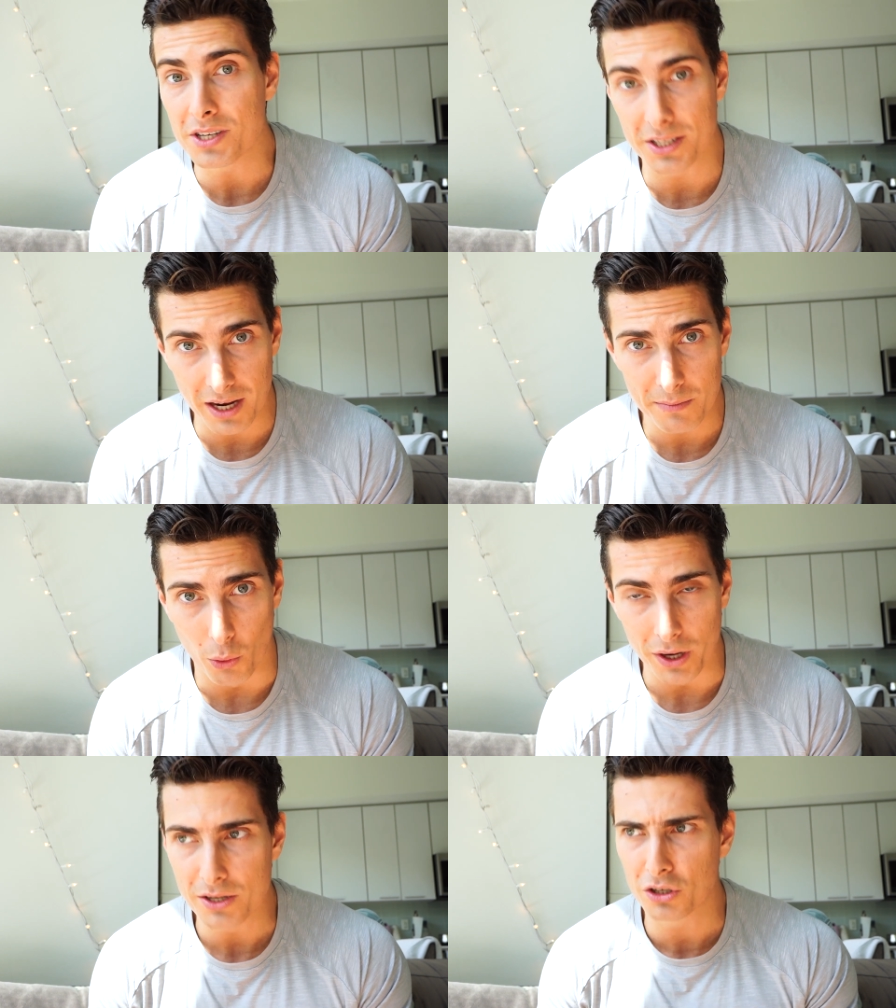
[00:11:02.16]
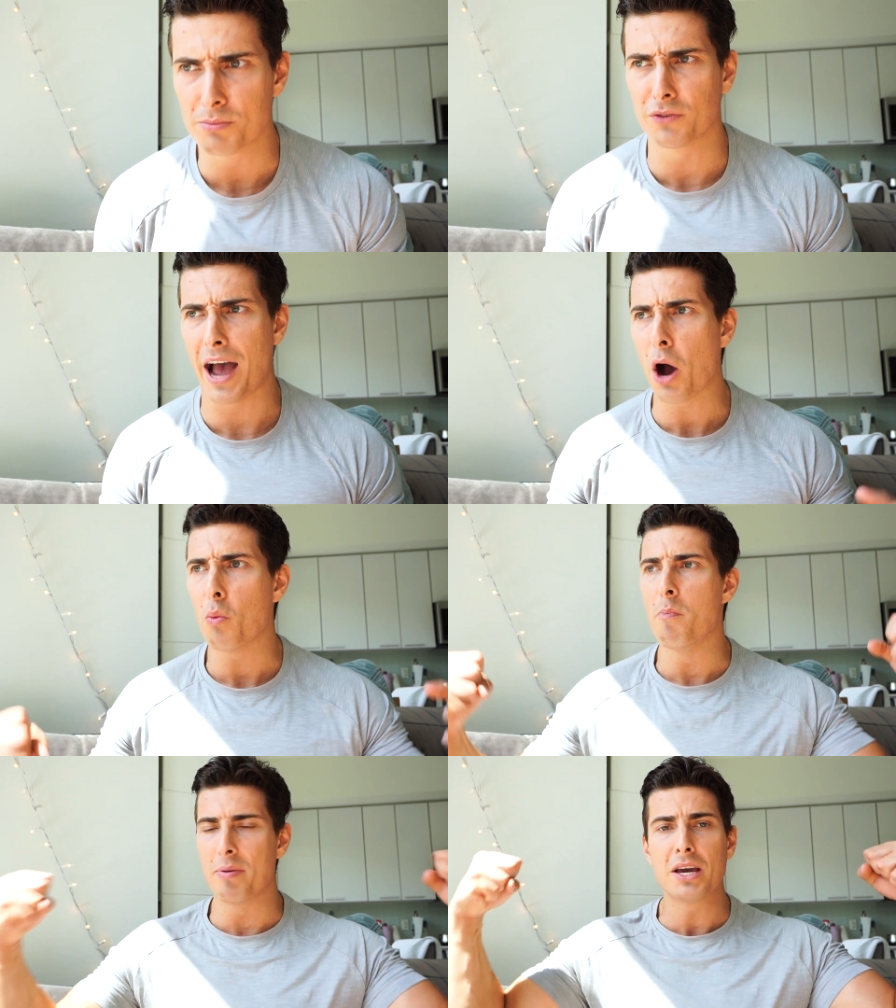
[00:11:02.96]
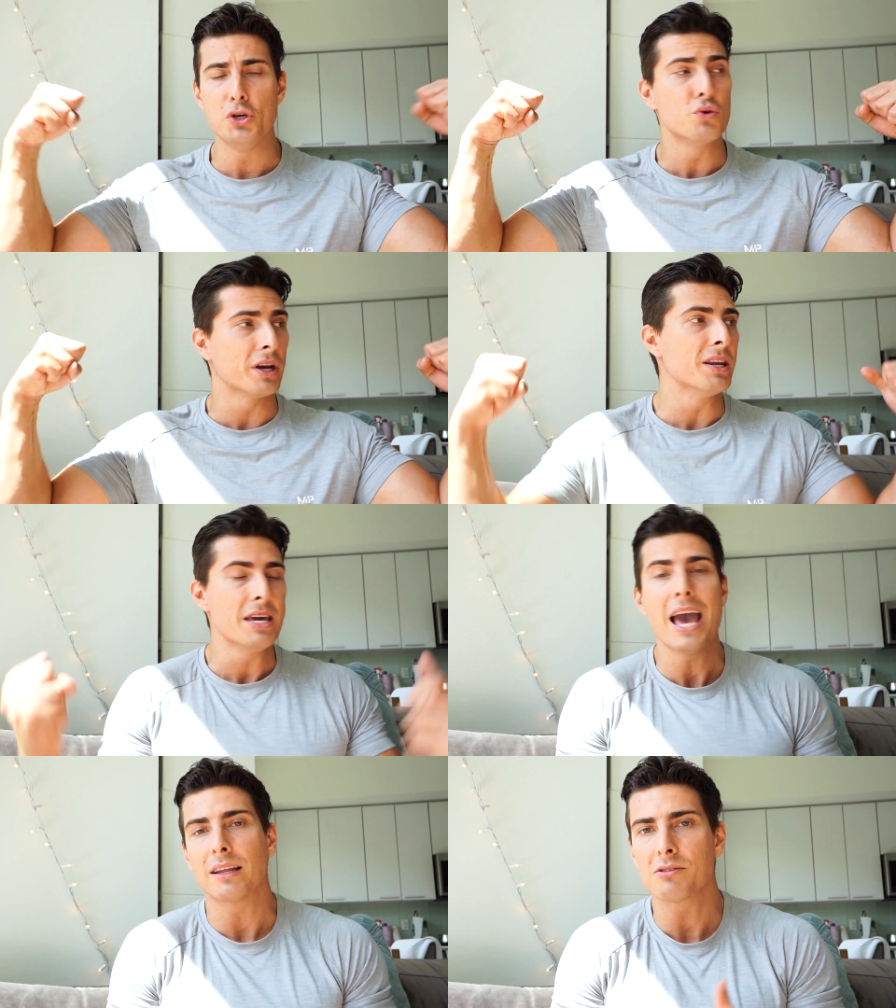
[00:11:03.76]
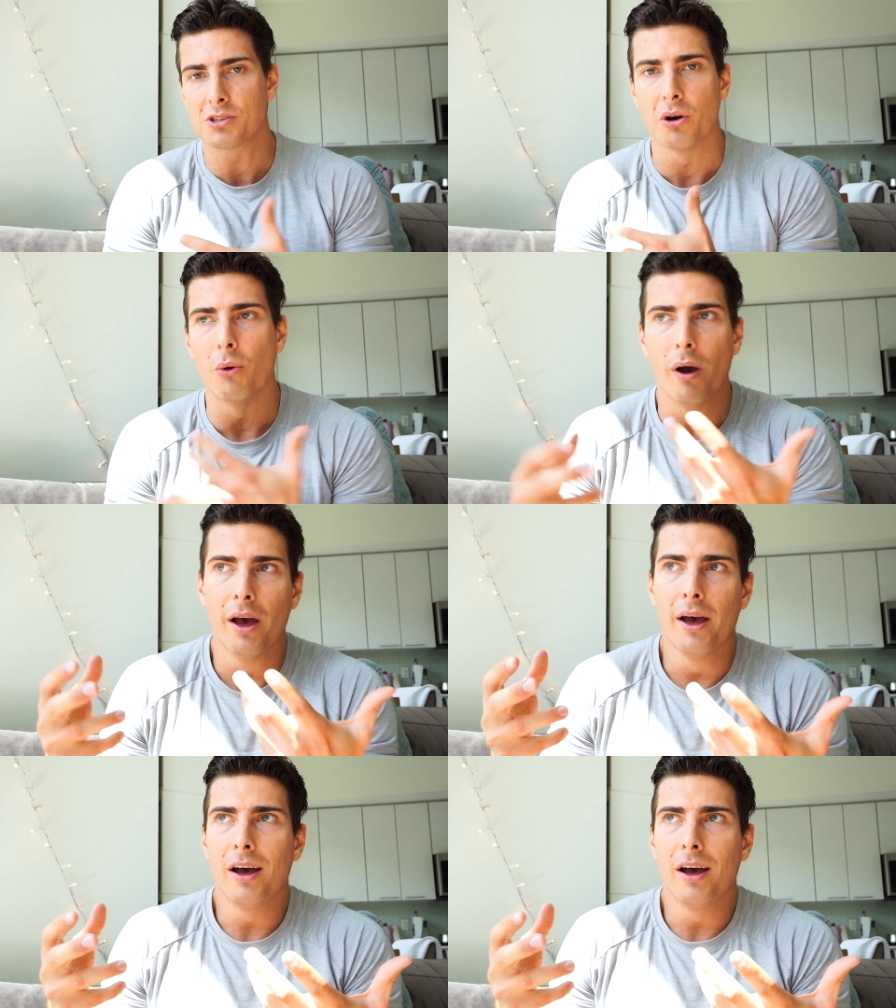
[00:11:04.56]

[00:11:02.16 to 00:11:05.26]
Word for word: standpoint, in terms of how big you can get, so